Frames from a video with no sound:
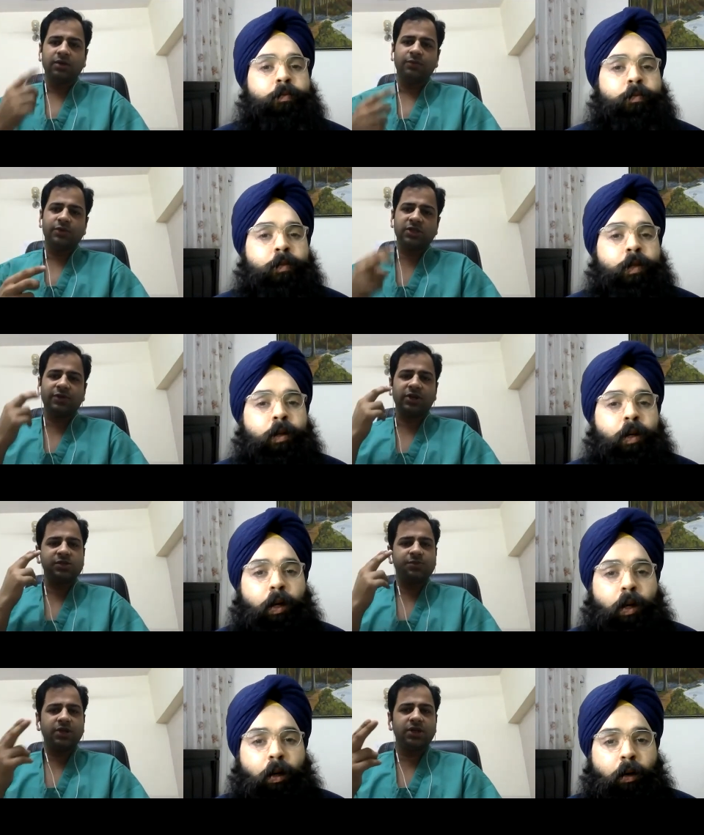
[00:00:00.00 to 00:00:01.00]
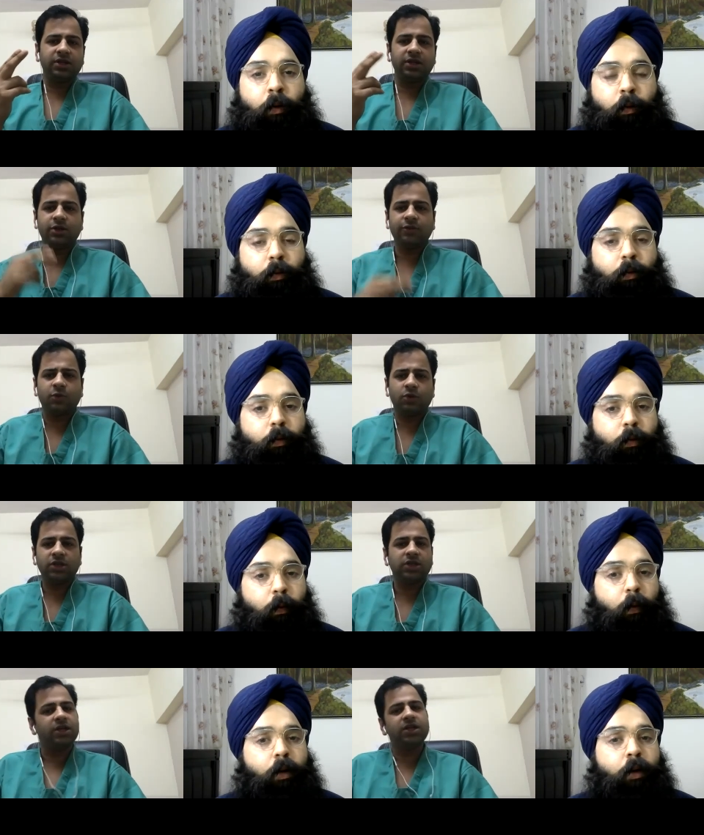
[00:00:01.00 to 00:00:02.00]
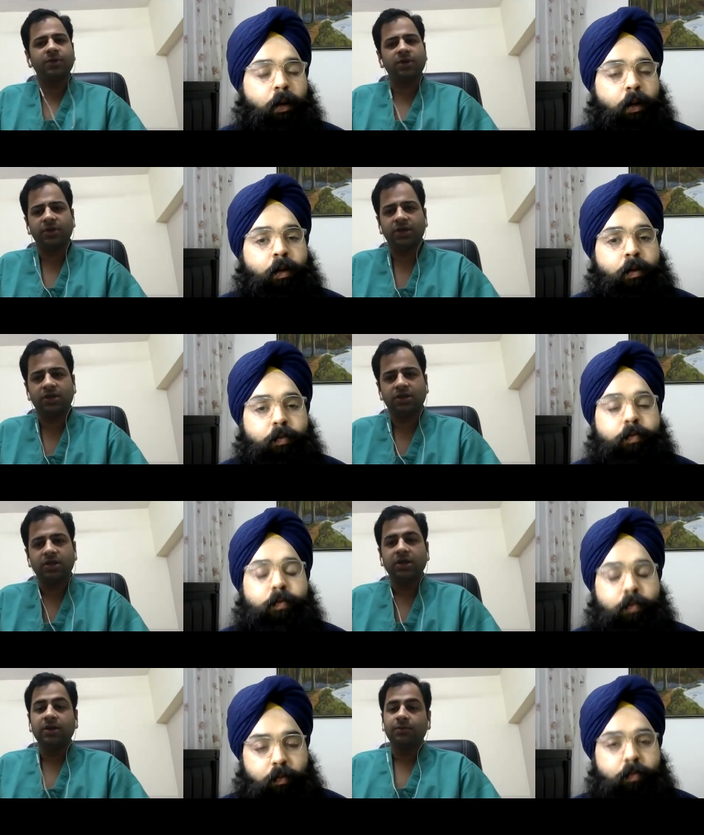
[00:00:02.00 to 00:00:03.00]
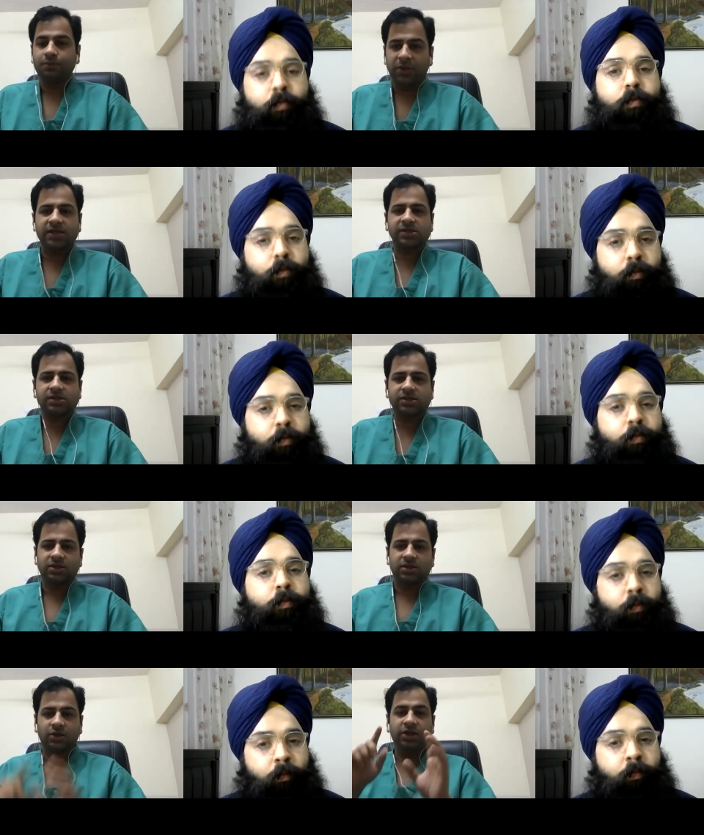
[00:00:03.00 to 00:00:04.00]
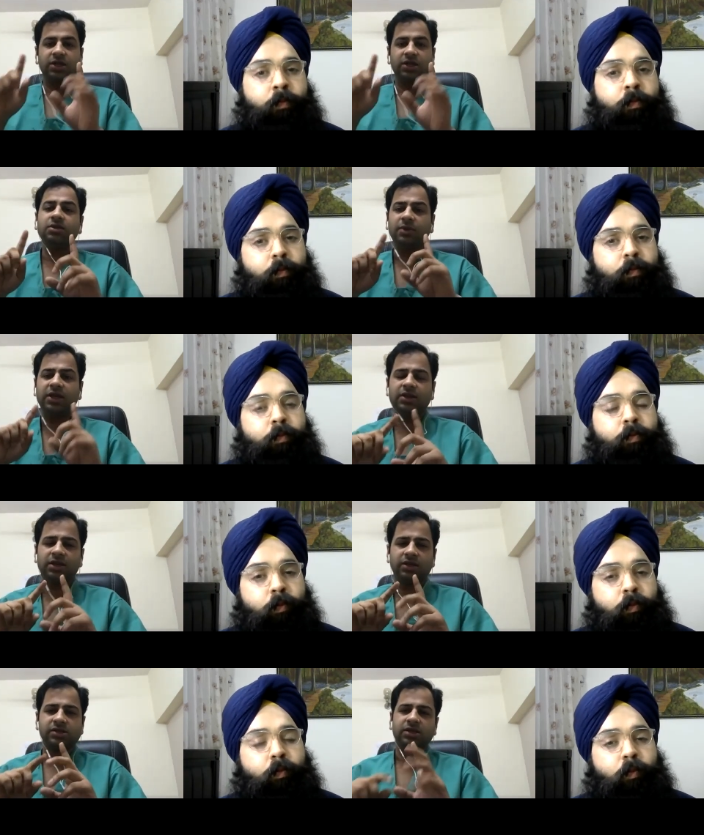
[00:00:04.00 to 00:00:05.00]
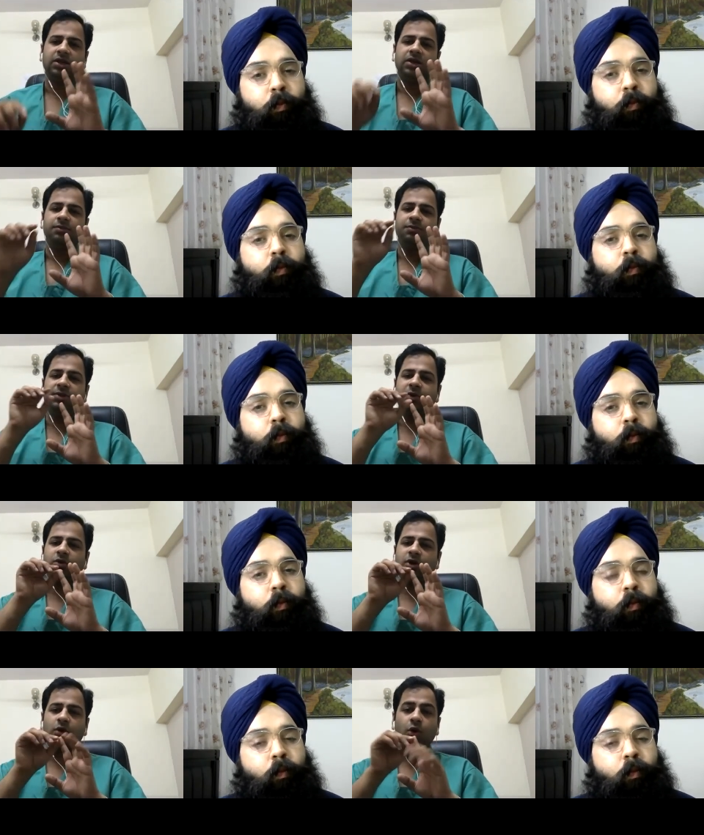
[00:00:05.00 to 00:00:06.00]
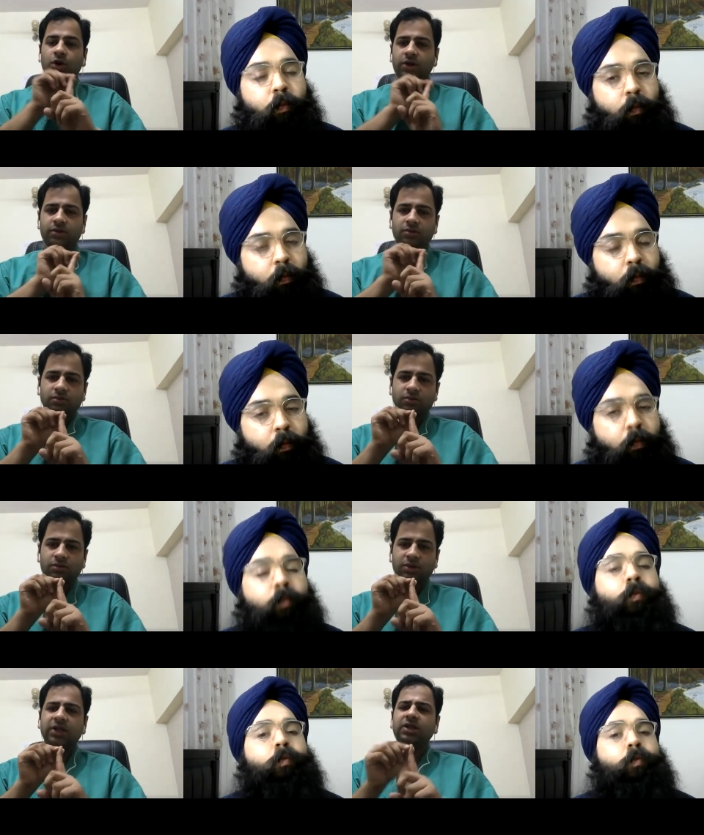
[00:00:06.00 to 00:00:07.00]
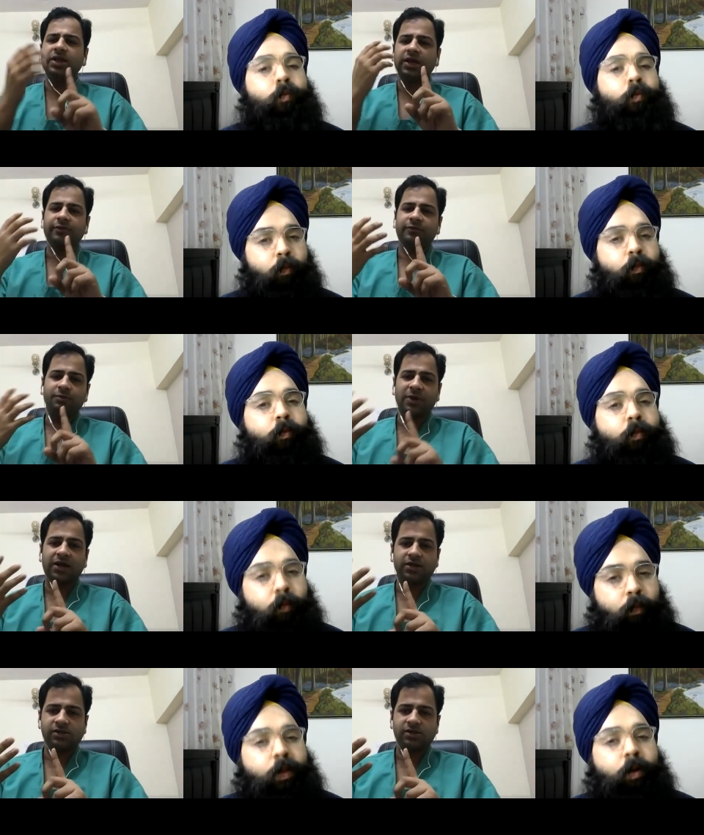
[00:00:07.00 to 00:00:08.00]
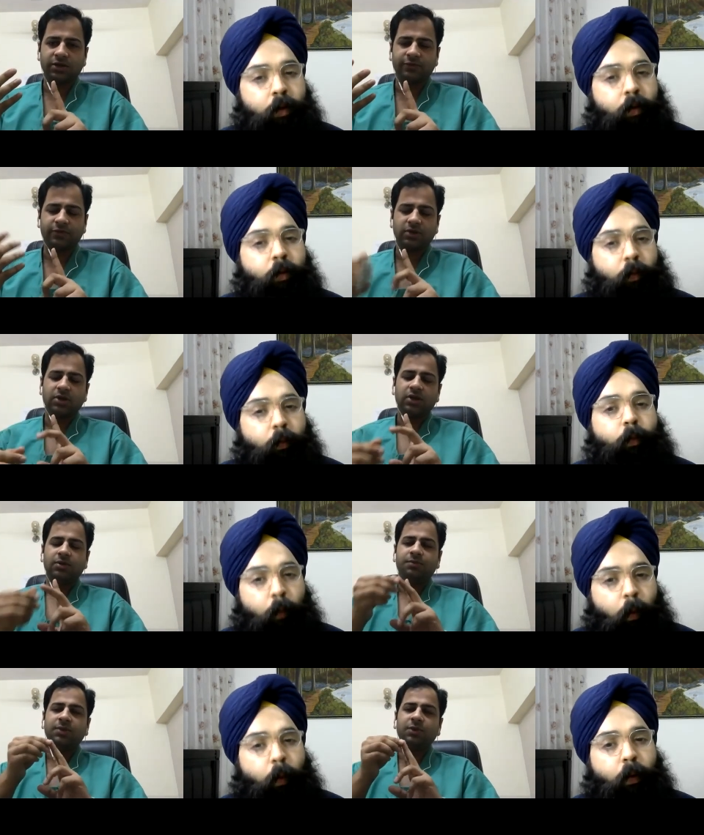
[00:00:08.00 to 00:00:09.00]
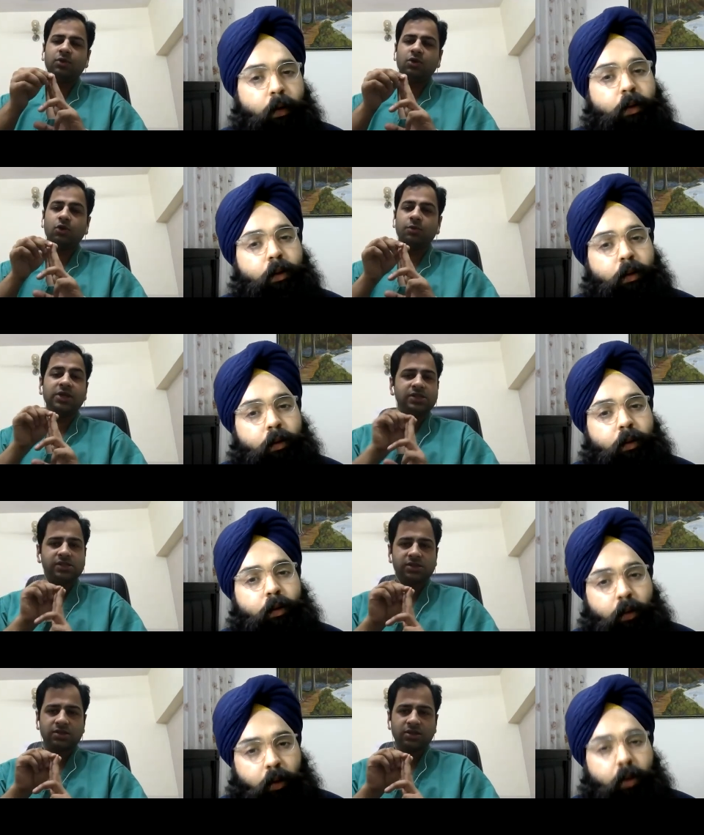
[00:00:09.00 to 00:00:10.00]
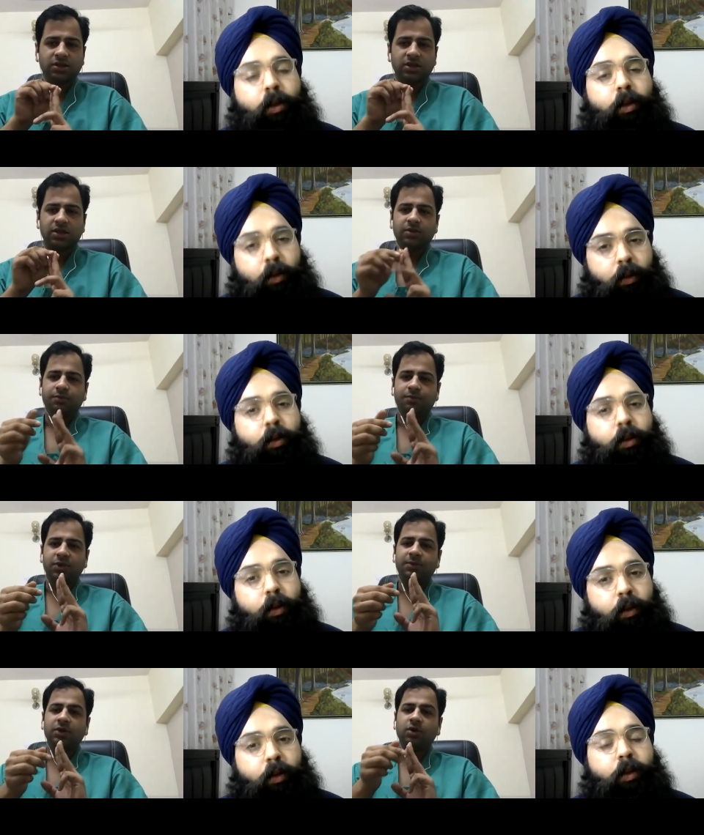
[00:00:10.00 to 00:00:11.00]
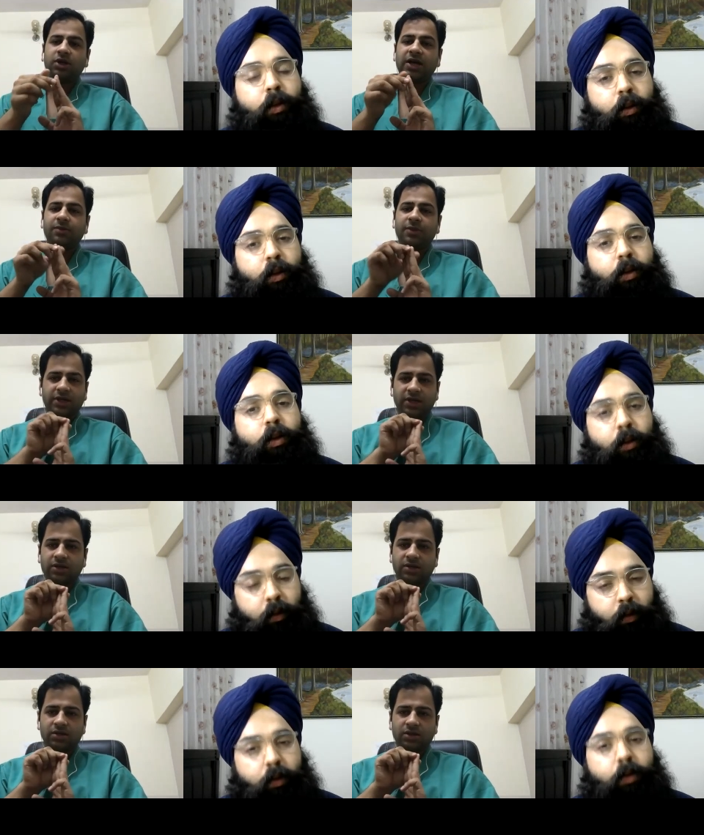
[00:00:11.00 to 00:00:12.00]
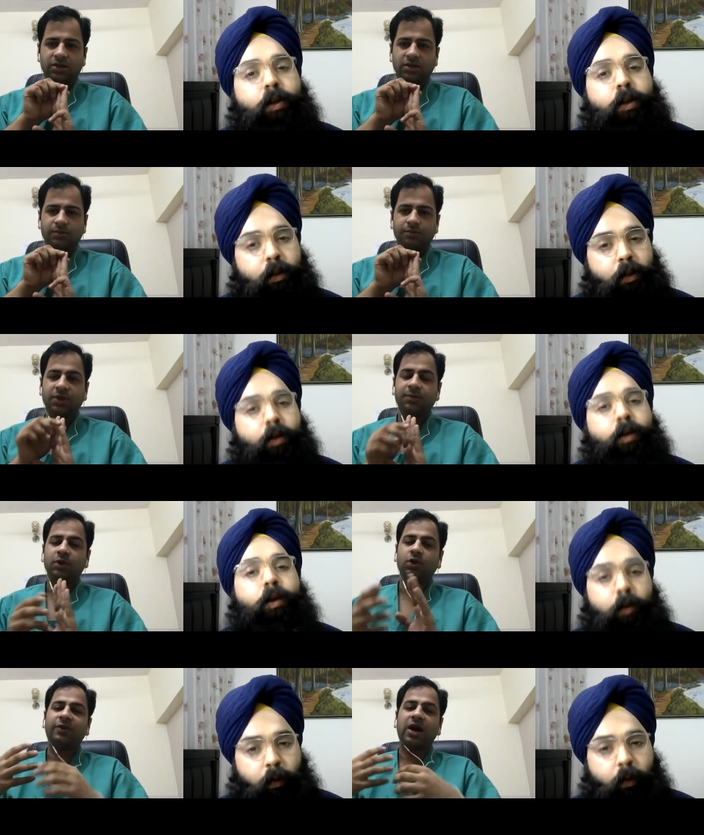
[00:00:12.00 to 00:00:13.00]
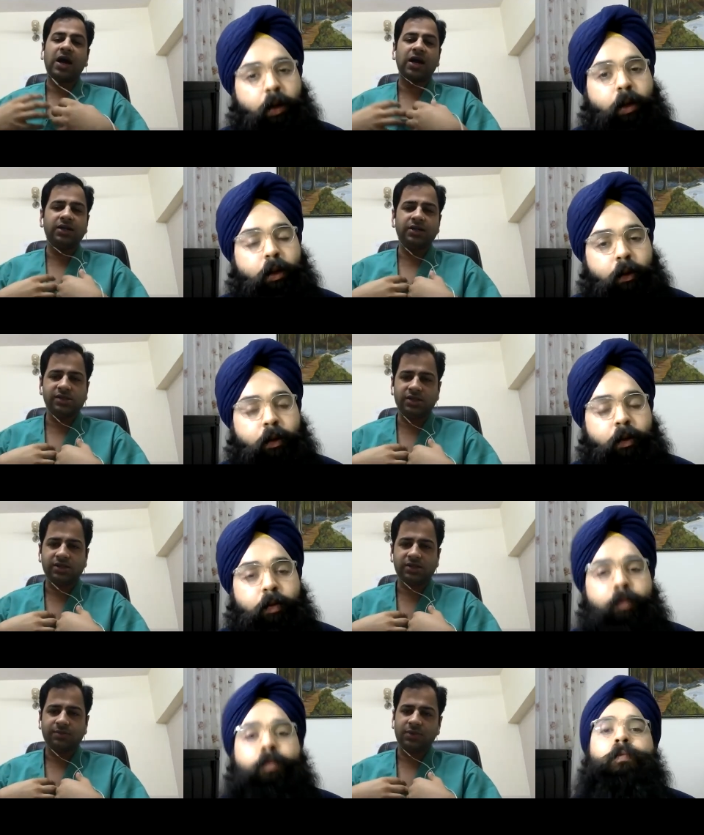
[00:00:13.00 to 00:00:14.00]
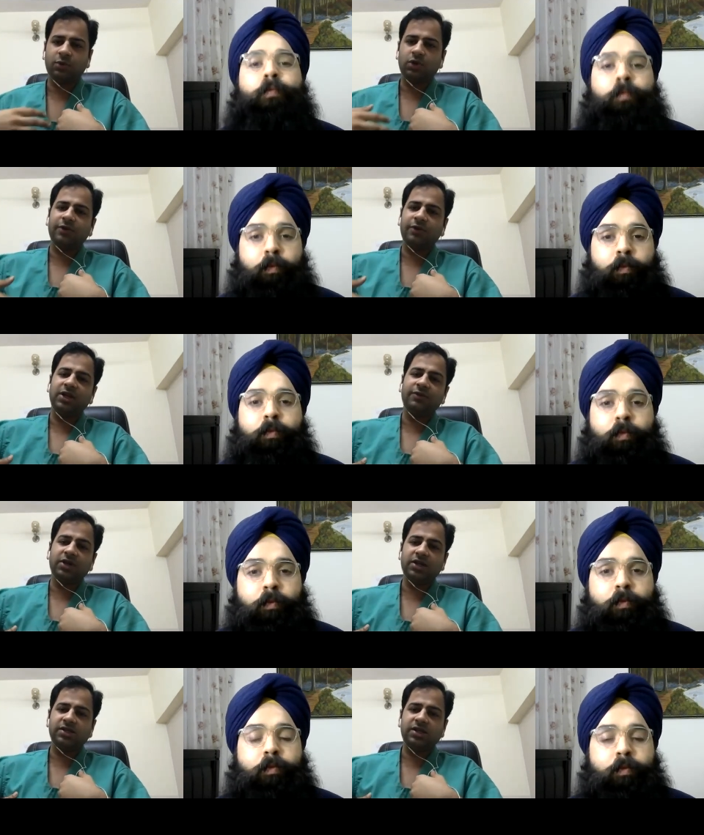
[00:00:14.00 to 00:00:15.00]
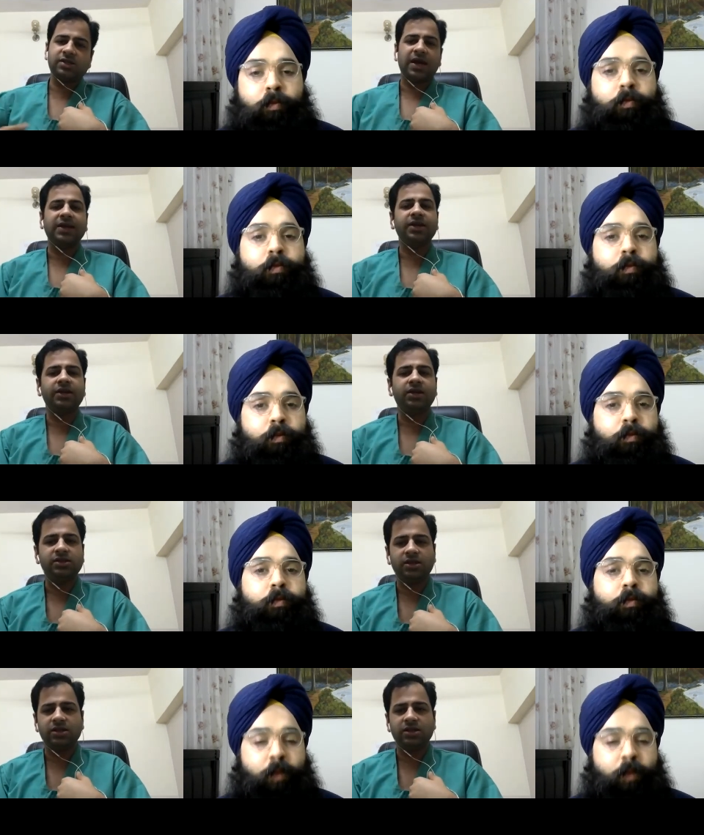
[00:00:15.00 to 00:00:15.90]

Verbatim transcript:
Speaker 1: which have a respiratory rate of more than 30 per minute. Plus, now here are the main things. People who are old, they, they have bad reserve. People who are obese, people who are diabetic, people who have heart disease, people who have liver disease and kidney